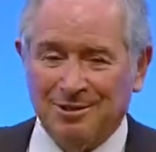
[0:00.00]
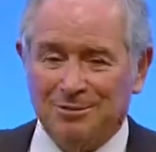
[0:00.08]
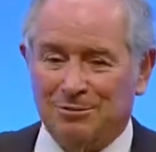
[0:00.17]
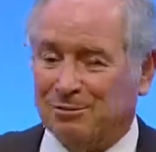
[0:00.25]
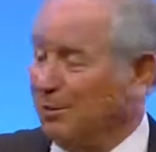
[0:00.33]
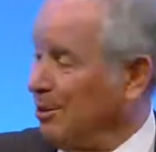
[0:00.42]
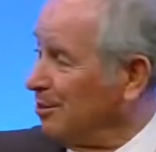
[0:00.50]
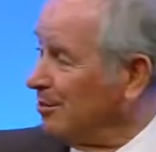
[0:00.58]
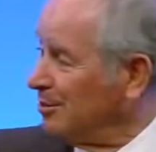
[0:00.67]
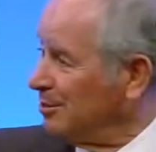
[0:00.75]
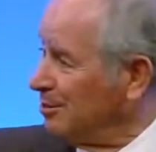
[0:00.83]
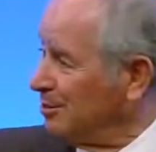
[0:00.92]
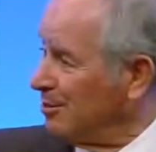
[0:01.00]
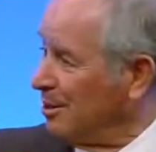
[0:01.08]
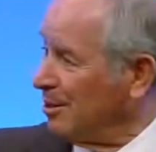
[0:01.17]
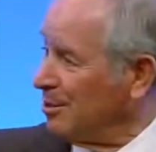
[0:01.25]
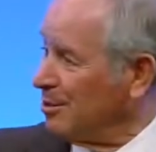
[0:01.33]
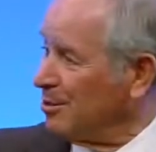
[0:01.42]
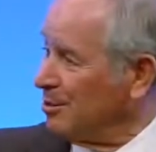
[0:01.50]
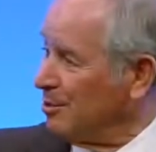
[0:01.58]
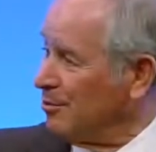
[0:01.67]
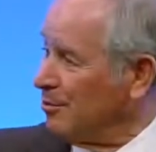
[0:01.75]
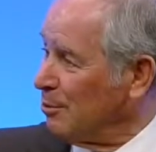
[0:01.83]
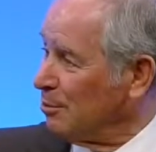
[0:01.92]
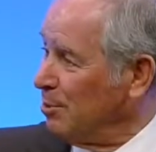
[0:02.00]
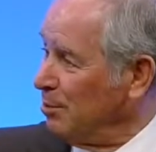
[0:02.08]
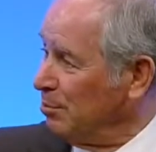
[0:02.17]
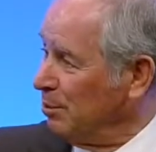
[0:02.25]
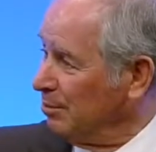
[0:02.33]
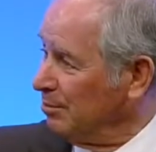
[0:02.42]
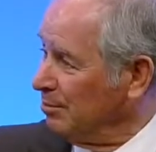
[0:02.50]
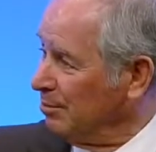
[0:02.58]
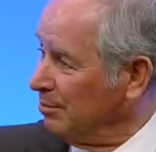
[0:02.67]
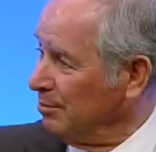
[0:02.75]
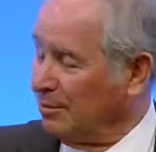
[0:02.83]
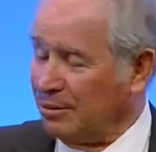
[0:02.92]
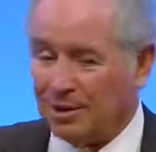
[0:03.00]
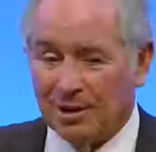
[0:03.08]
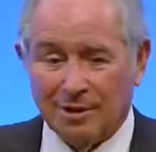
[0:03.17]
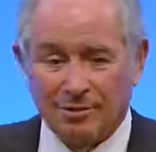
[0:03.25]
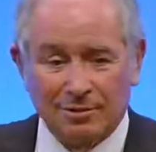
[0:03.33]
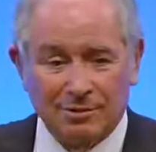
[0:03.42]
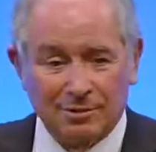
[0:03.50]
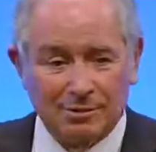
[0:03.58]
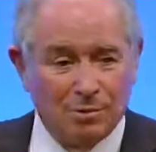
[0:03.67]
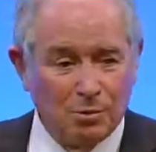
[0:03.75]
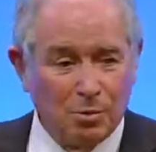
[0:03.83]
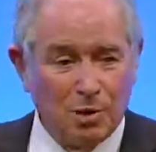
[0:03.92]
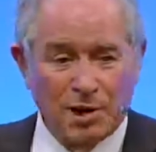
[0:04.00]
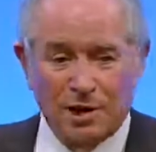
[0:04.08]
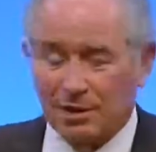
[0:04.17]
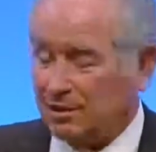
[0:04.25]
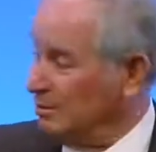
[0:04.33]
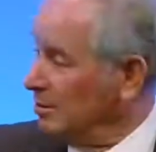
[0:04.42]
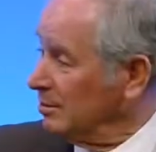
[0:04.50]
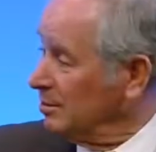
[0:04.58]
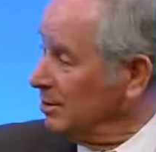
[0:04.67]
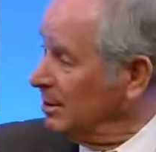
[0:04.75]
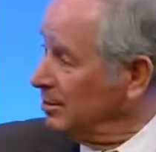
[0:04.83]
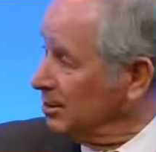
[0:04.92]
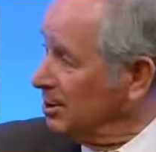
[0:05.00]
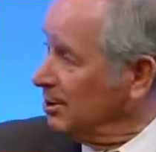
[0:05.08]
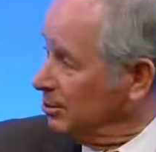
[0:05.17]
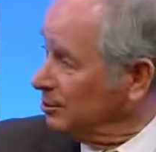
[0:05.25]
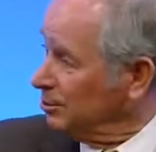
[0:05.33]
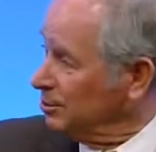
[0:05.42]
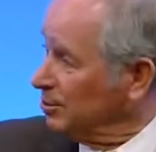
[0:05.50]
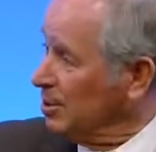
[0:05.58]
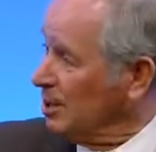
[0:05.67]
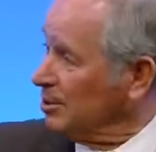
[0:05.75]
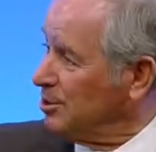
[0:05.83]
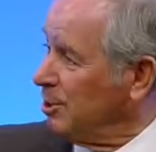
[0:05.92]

in front of, you know, like 34 people of what I said, here's what you got to